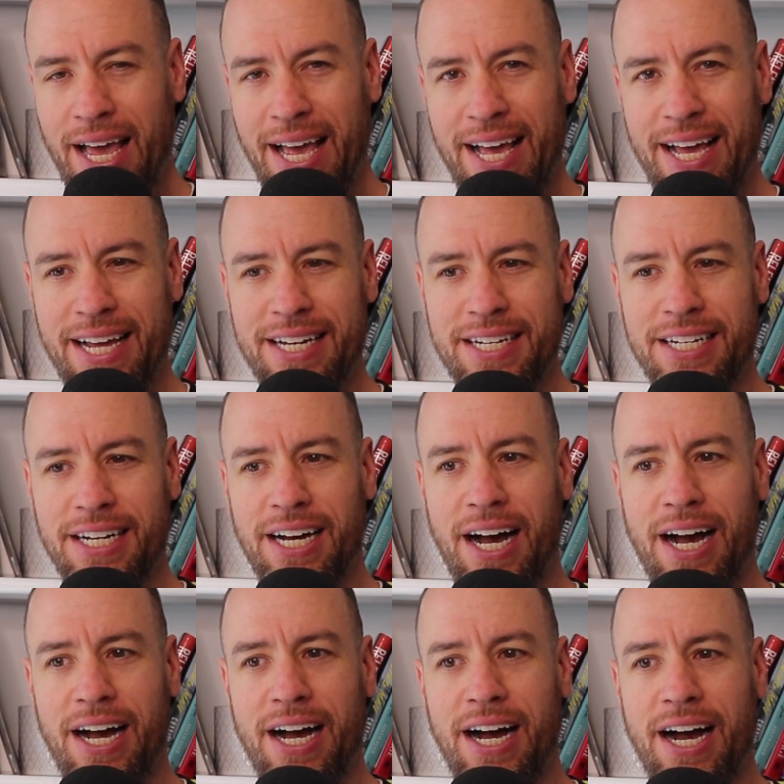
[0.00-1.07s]
And
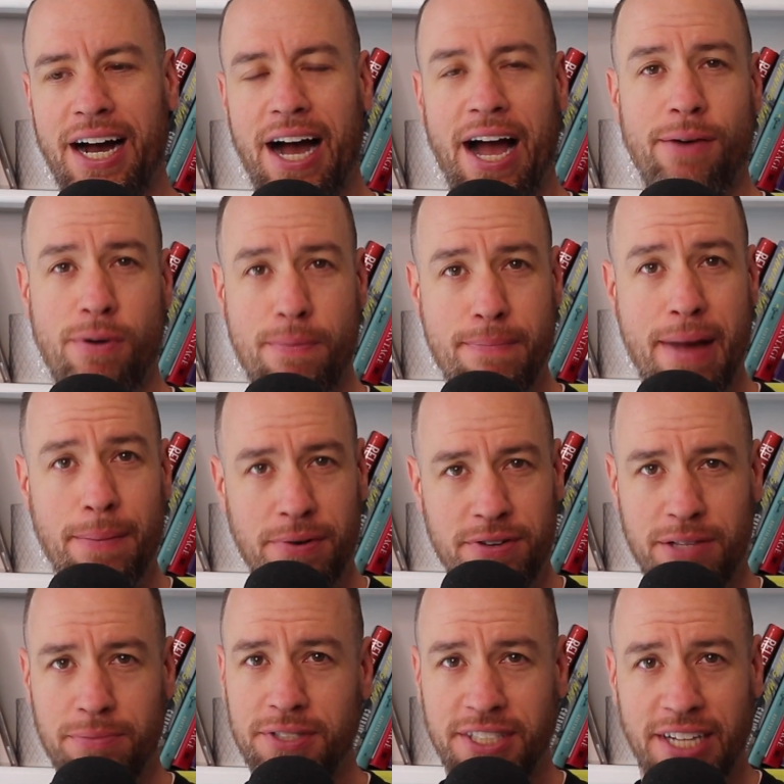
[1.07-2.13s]
I remember
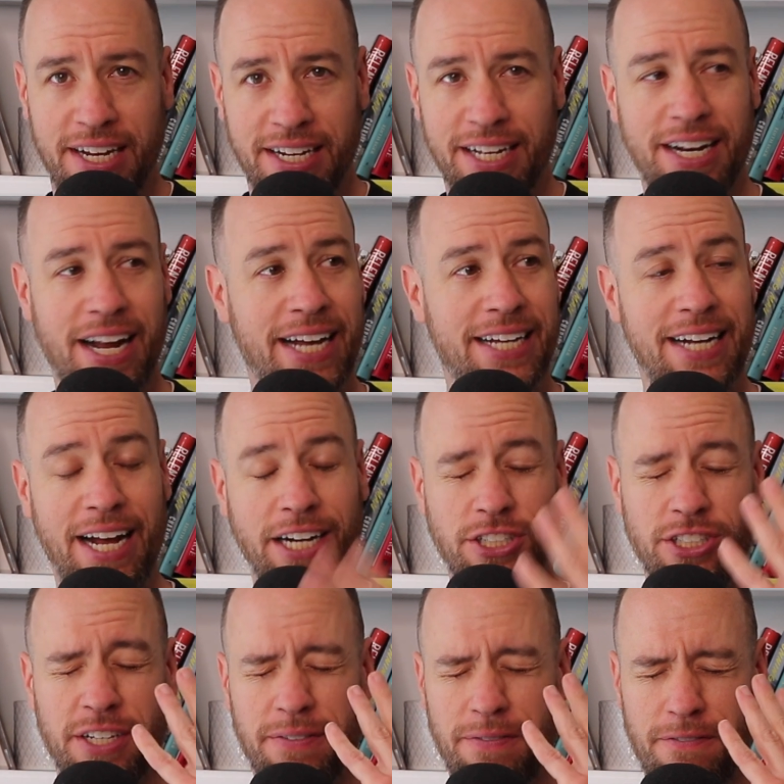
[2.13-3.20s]
them saying it. I can
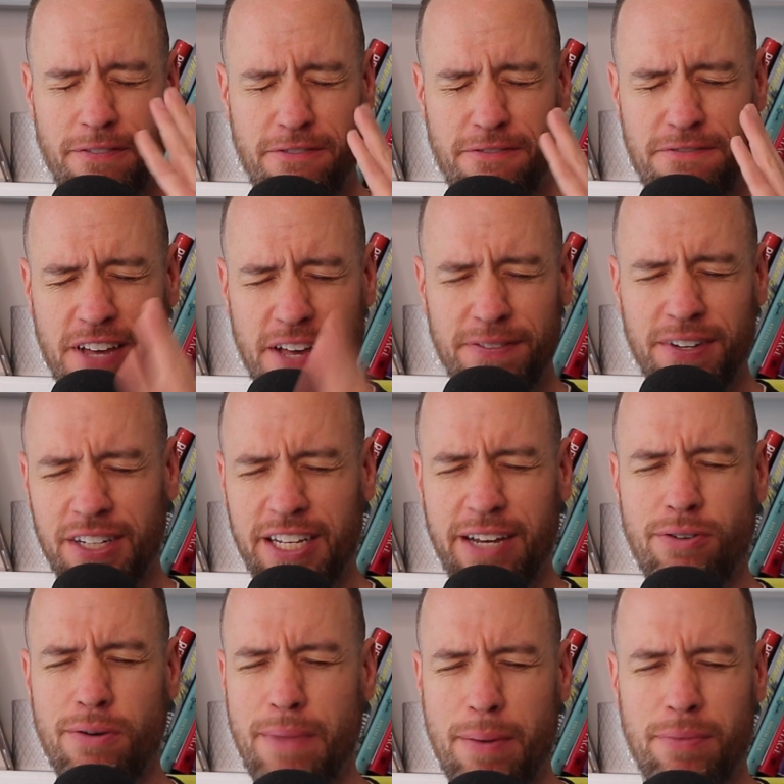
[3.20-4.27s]
actually vividly
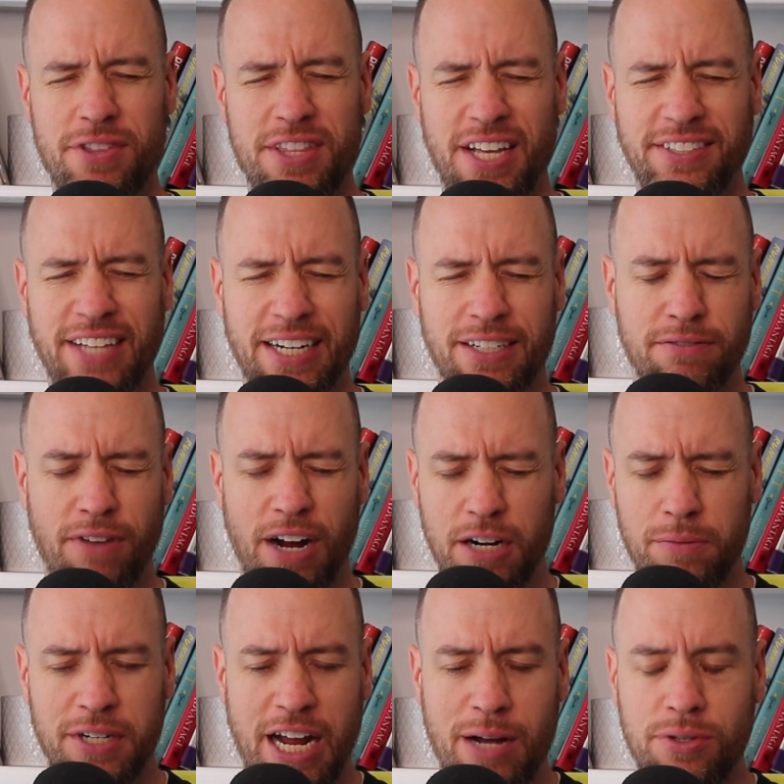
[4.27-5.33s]
remember the exact
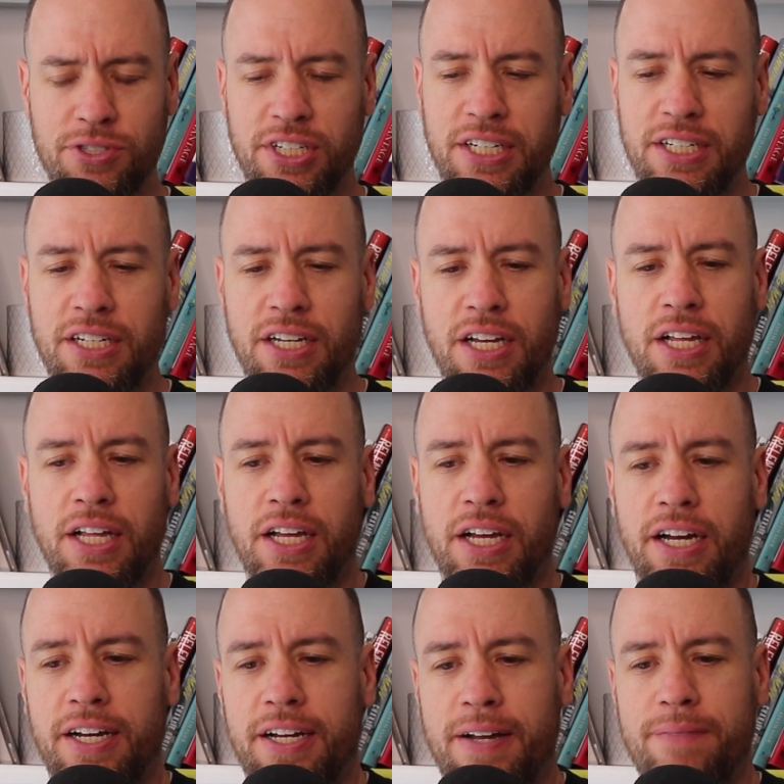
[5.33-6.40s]
environment I was in
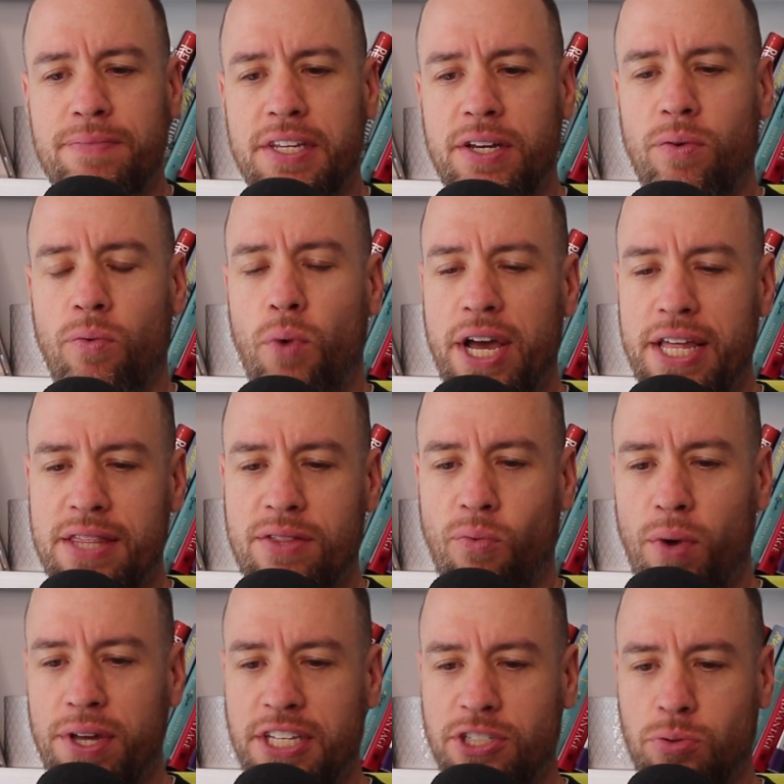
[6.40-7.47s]
when
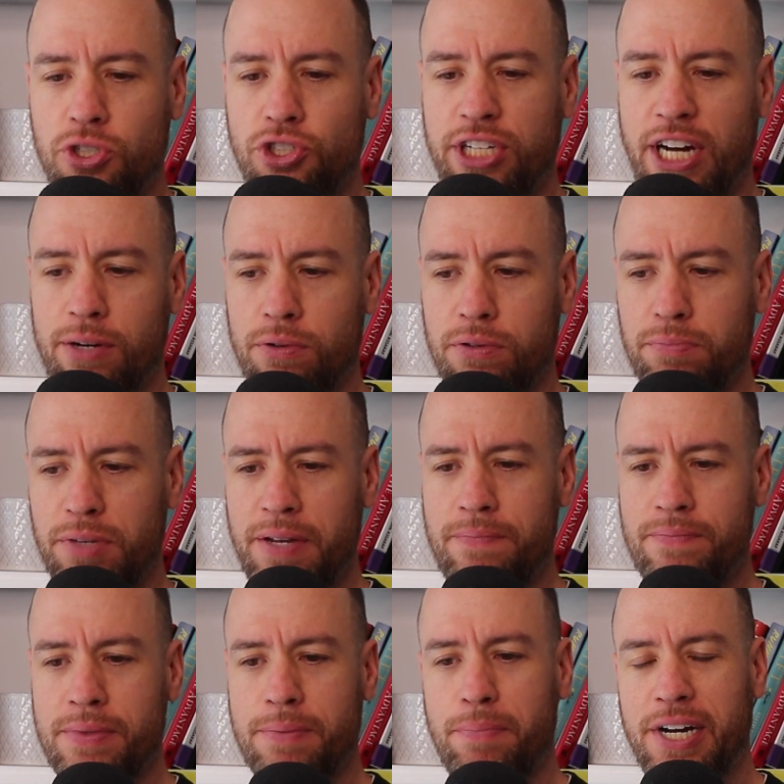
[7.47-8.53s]
this was shared with me,
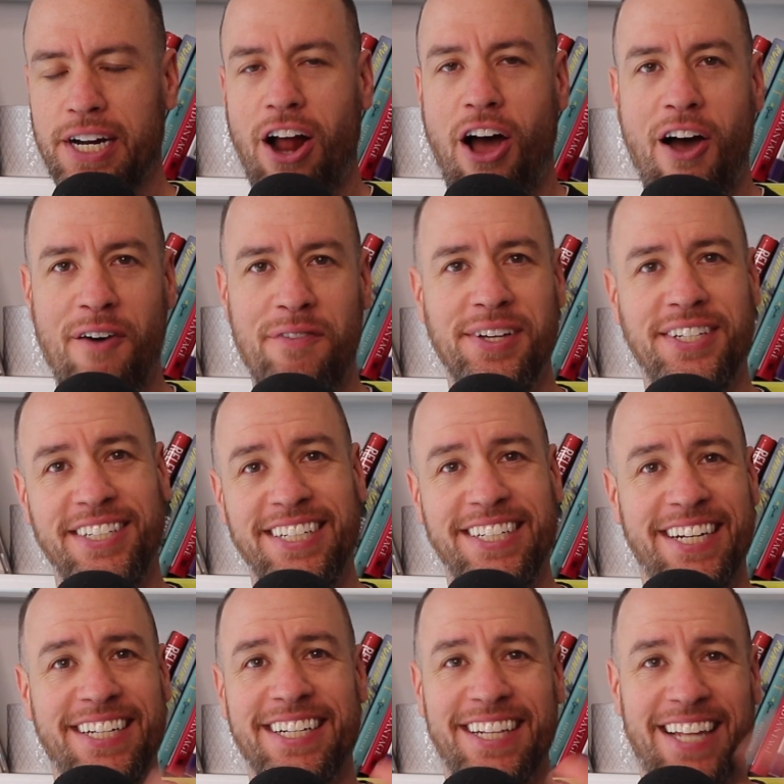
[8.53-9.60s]
but it obviously
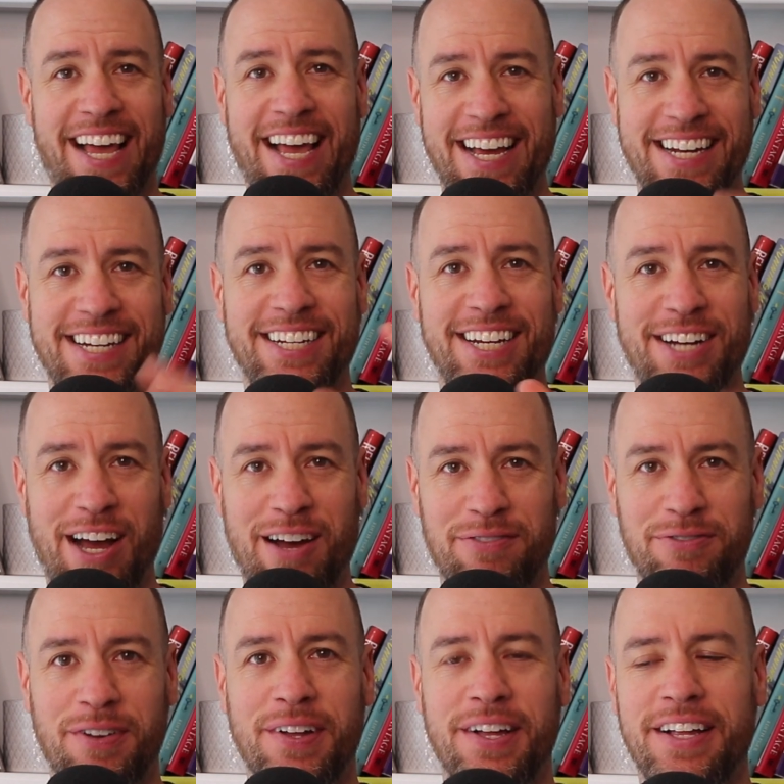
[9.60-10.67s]
didn't land
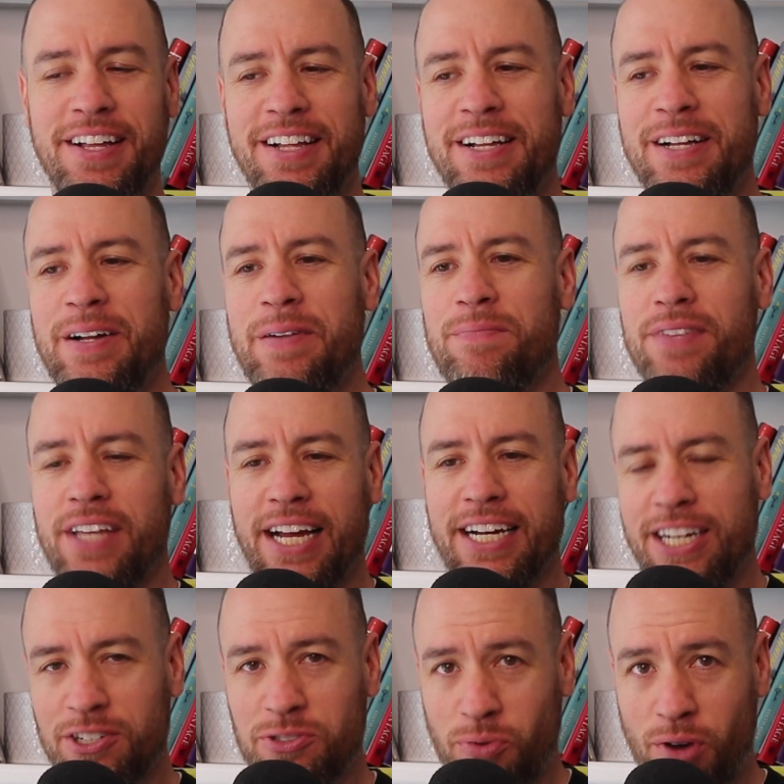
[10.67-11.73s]
enough. And
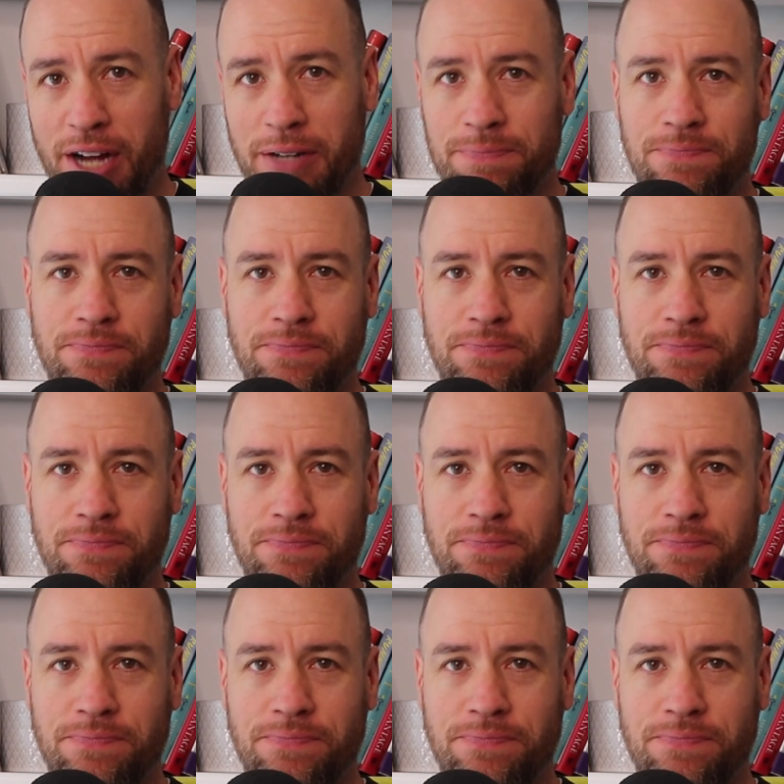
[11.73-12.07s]
here's why.